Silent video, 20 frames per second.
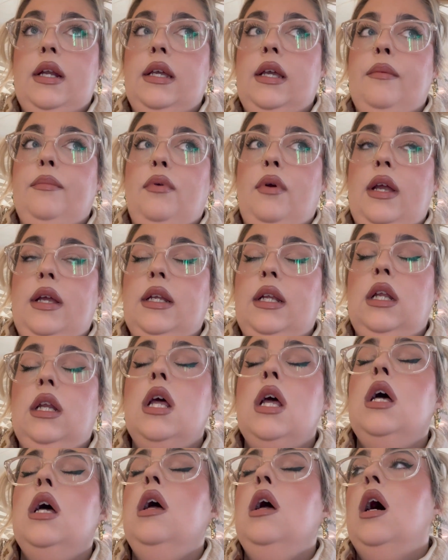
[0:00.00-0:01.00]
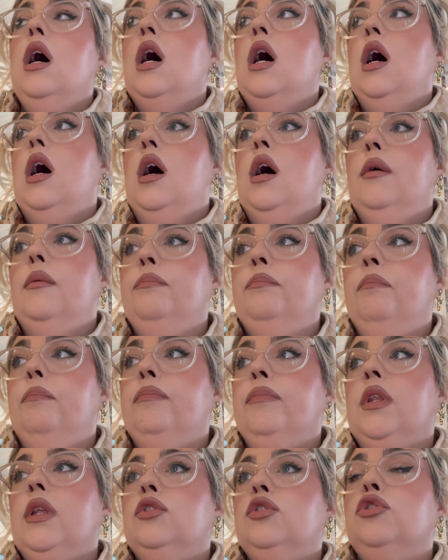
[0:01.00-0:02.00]
to get pregnant.
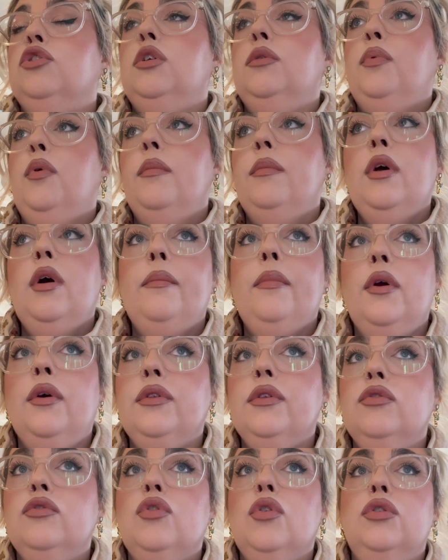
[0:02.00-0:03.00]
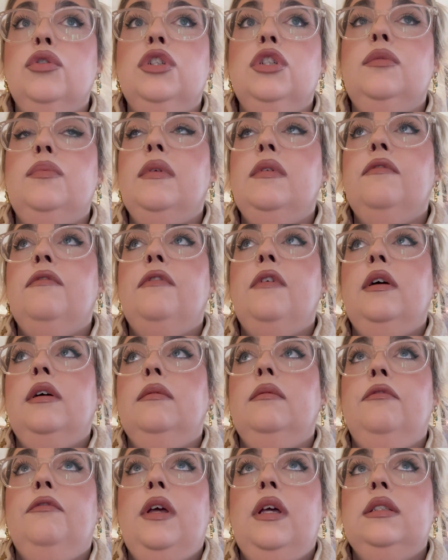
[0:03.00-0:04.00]
So she put me on birth control. She's been
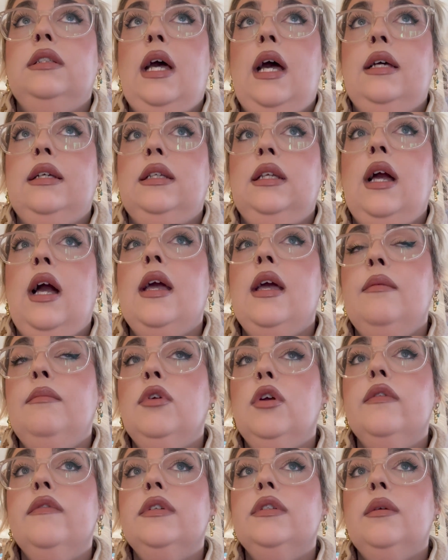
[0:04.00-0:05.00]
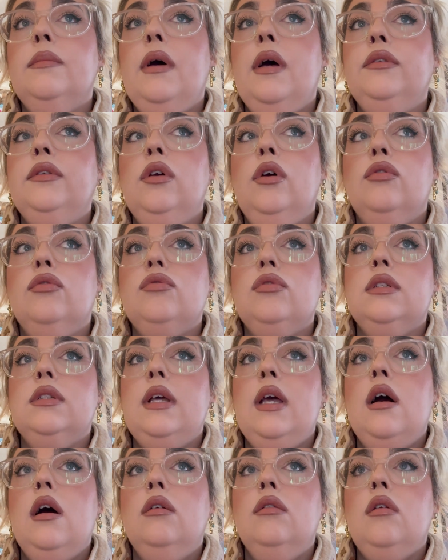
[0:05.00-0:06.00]
fantastic. I am nervous about the
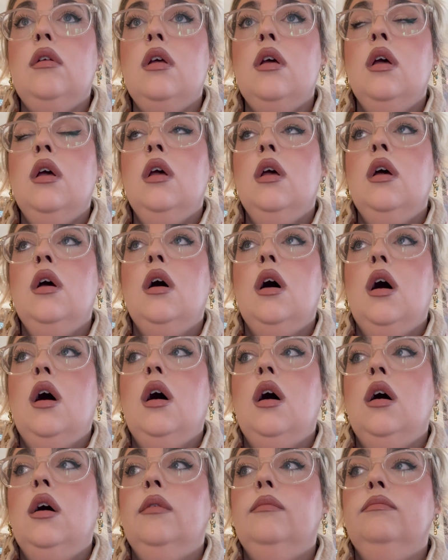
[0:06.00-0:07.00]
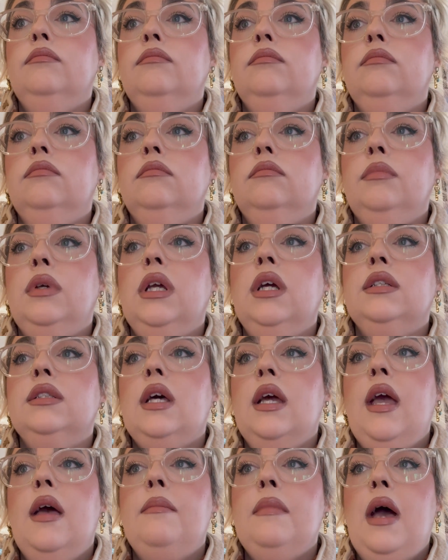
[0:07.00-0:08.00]
ultrasound because
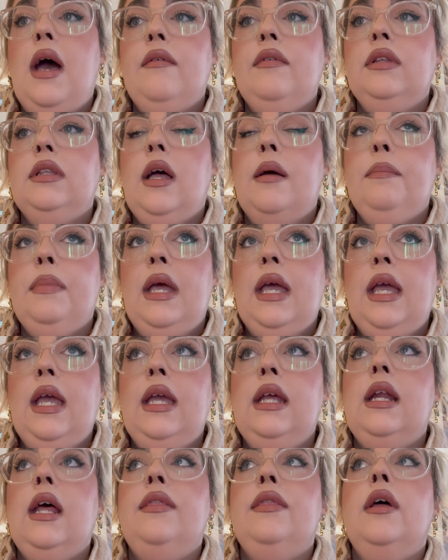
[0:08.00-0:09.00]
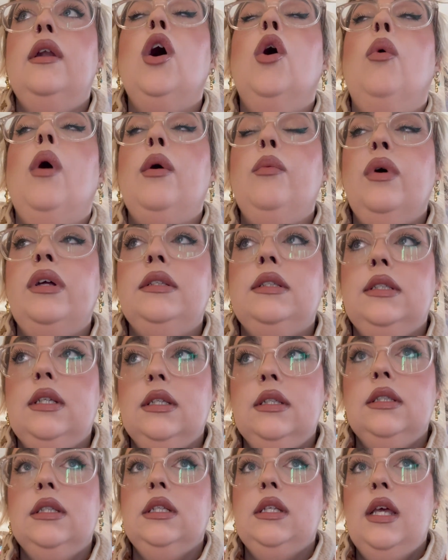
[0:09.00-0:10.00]
I am having that pain. And then, I went
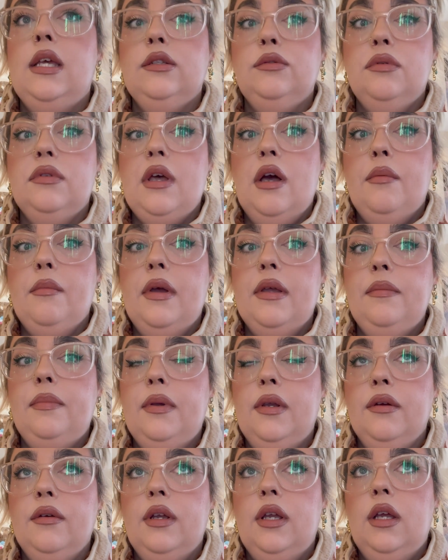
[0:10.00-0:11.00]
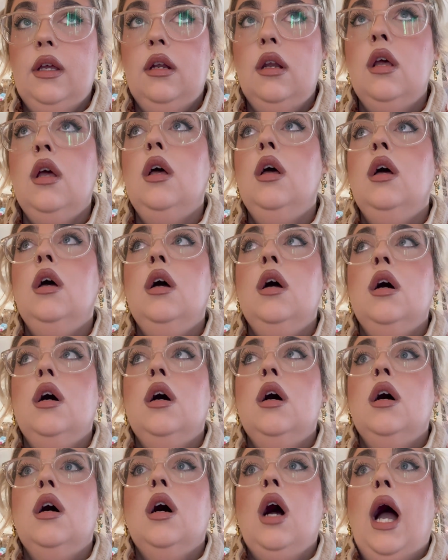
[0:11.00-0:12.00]
60 days without my period.
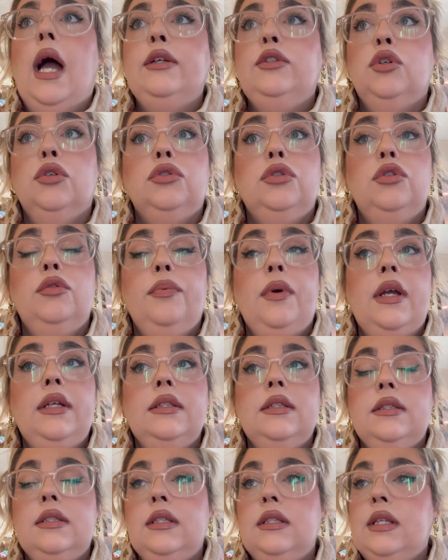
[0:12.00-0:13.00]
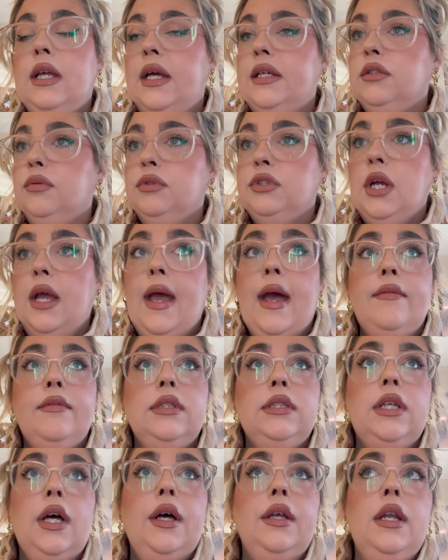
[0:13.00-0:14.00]
I took 2 pregnancy tests, which I
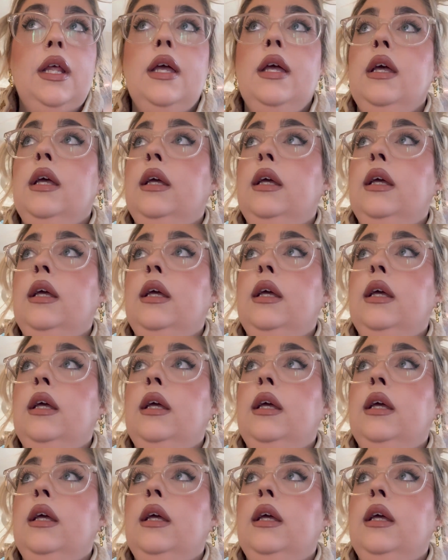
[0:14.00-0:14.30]
haven't done